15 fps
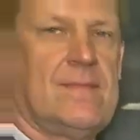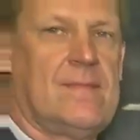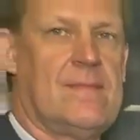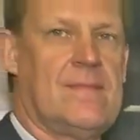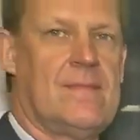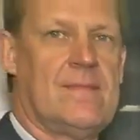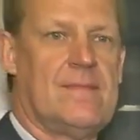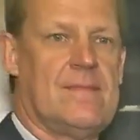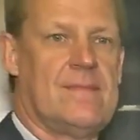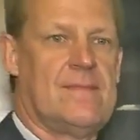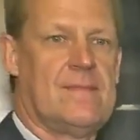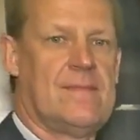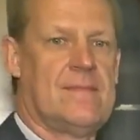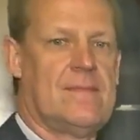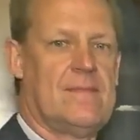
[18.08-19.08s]

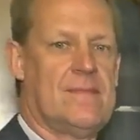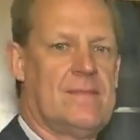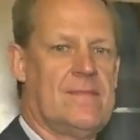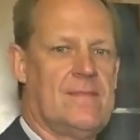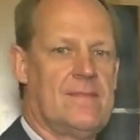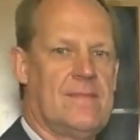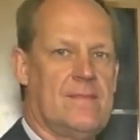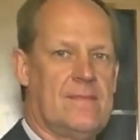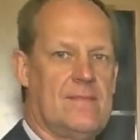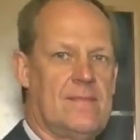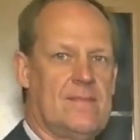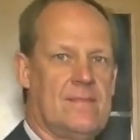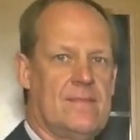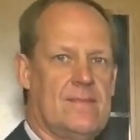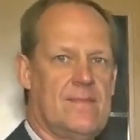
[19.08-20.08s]

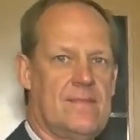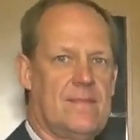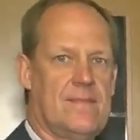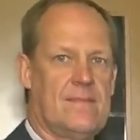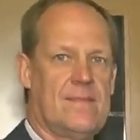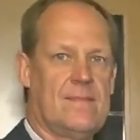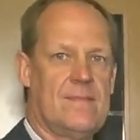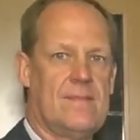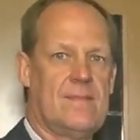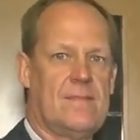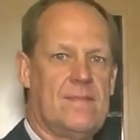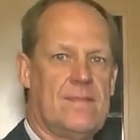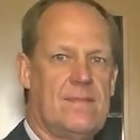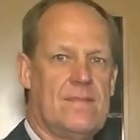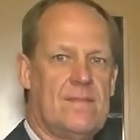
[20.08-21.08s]

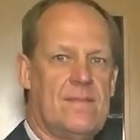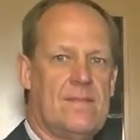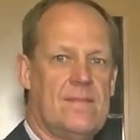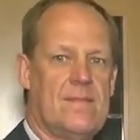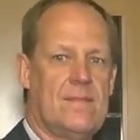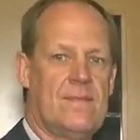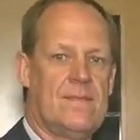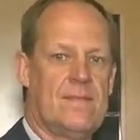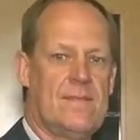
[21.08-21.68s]
(silent)